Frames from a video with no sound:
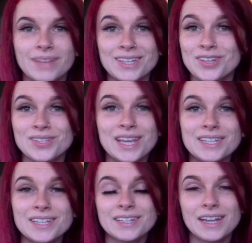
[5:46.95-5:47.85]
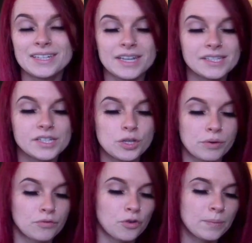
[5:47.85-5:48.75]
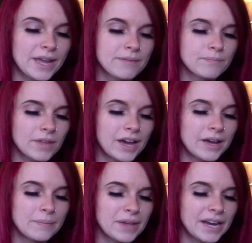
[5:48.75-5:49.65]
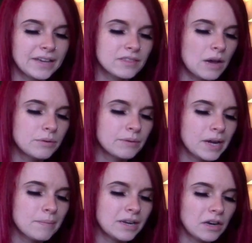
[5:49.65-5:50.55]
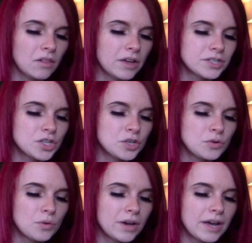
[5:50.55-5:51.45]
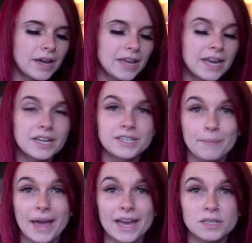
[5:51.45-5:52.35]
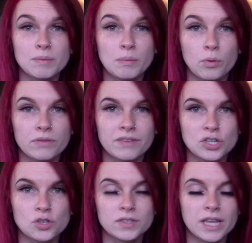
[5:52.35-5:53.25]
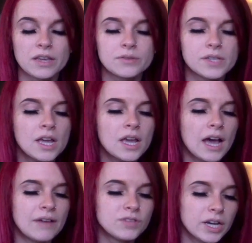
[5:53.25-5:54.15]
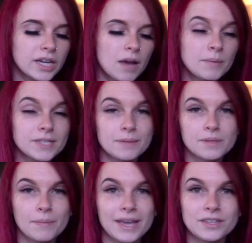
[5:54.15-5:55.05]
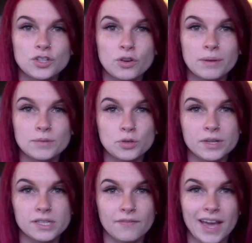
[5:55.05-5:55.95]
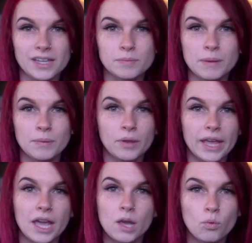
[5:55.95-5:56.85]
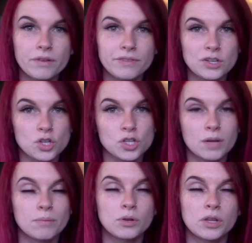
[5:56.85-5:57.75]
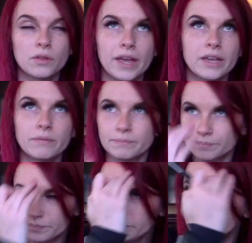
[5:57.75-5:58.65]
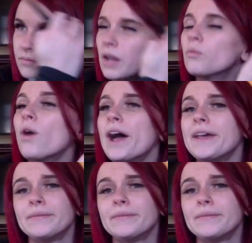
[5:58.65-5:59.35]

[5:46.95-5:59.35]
It's just, it doesn't do it for me. And I get that one recommended a lot too, anytime I ask people what facials they use. I've done a couple times on my Instagram stories, I've asked people like, hey, what facial shampoo do you like and why?